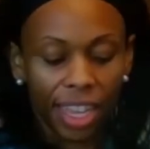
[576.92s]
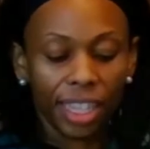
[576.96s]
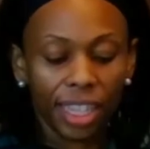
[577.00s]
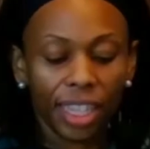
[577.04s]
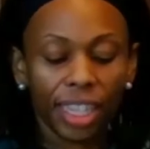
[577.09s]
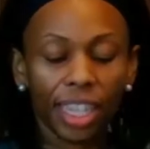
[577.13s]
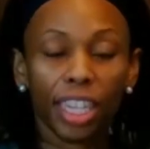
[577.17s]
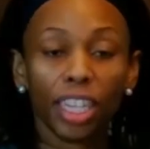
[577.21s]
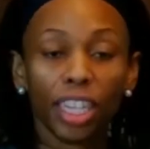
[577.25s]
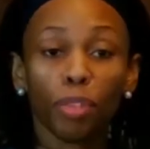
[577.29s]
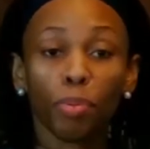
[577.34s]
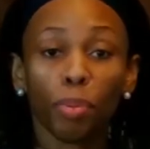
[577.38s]

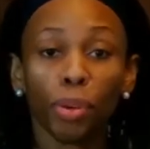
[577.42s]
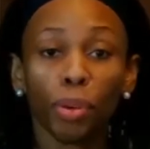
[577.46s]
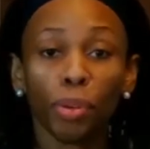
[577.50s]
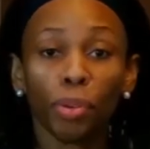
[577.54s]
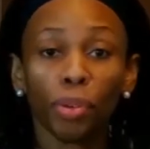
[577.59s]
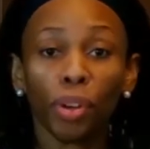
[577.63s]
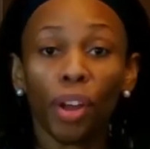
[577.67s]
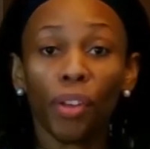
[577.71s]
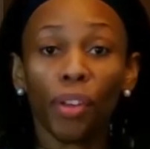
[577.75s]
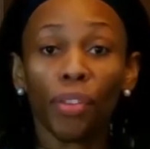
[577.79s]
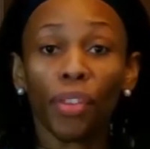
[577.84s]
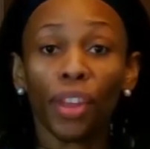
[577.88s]

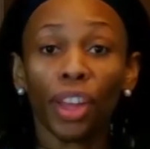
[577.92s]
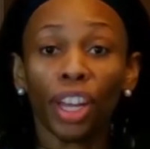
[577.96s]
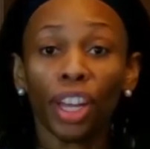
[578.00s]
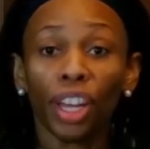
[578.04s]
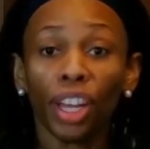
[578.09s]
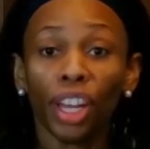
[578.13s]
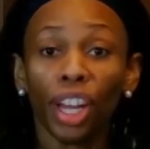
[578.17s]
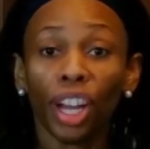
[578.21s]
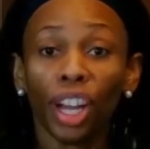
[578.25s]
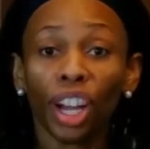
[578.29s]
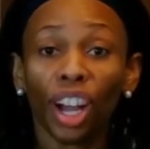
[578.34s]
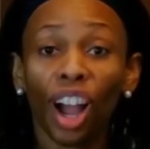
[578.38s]
Teaspoon of the
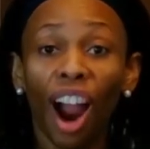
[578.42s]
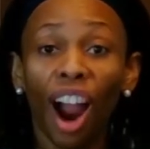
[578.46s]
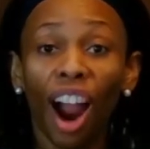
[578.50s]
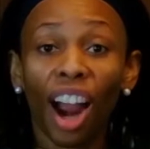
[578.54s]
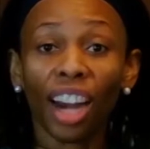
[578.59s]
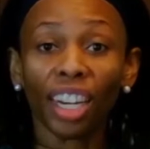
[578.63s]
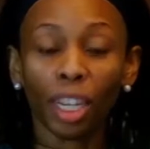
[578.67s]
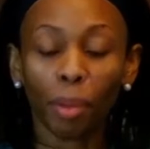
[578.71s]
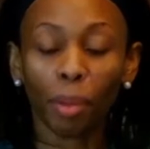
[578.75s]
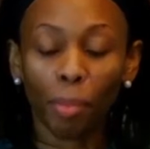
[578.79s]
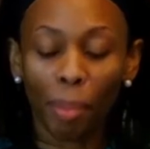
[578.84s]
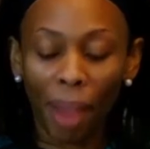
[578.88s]

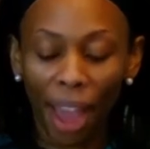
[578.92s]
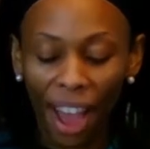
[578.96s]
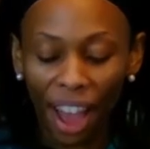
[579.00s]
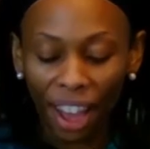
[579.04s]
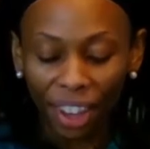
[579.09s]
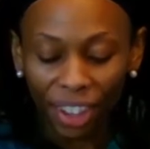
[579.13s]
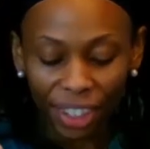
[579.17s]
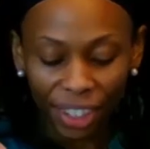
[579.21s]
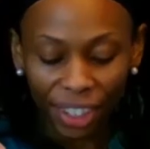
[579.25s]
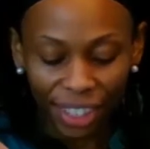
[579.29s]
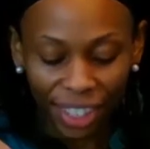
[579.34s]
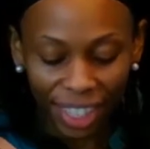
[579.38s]
garlic
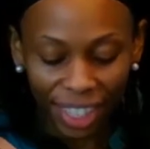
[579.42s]
powder.